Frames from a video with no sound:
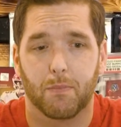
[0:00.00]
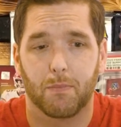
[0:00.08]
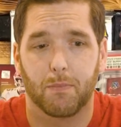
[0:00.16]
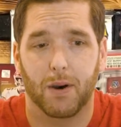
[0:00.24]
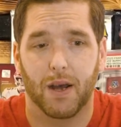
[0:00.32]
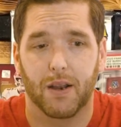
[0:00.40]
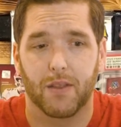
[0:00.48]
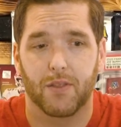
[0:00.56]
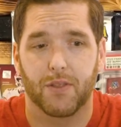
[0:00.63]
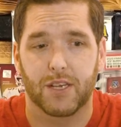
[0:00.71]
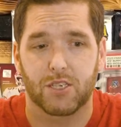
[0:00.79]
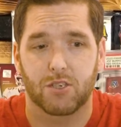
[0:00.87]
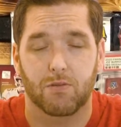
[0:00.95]
But
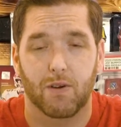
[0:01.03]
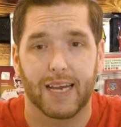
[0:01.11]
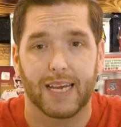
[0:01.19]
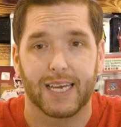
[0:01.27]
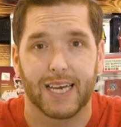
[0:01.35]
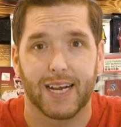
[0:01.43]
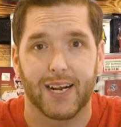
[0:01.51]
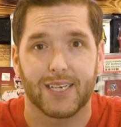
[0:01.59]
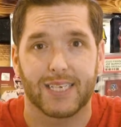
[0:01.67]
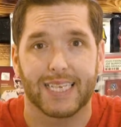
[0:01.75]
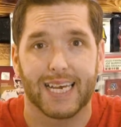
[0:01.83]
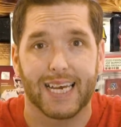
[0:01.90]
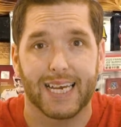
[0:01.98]
this great year
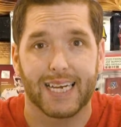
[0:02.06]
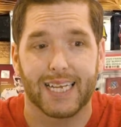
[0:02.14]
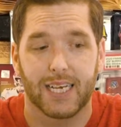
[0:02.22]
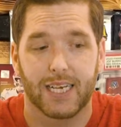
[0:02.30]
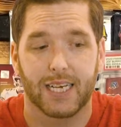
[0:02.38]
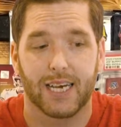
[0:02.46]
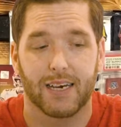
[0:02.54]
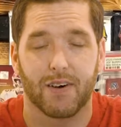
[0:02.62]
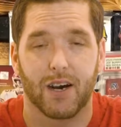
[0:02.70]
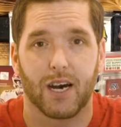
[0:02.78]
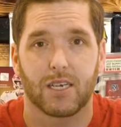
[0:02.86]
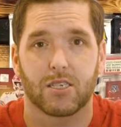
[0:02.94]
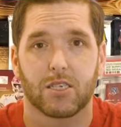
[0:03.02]
did give
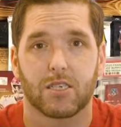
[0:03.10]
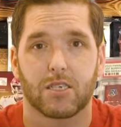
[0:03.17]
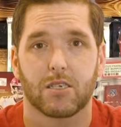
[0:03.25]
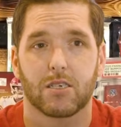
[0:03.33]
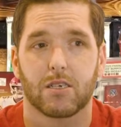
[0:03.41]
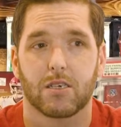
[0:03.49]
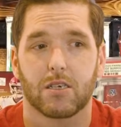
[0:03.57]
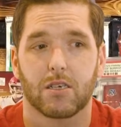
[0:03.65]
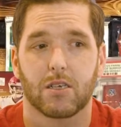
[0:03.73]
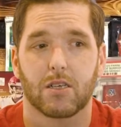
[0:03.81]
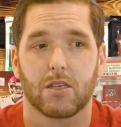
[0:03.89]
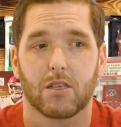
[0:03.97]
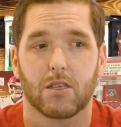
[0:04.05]
us
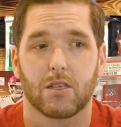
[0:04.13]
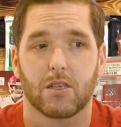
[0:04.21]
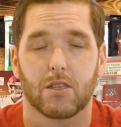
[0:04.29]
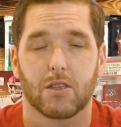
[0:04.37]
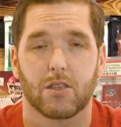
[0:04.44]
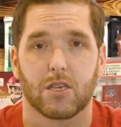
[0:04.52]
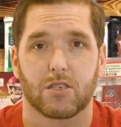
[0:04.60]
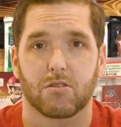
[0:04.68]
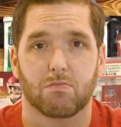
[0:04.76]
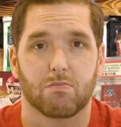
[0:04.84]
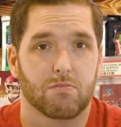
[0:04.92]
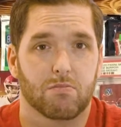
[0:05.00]
this,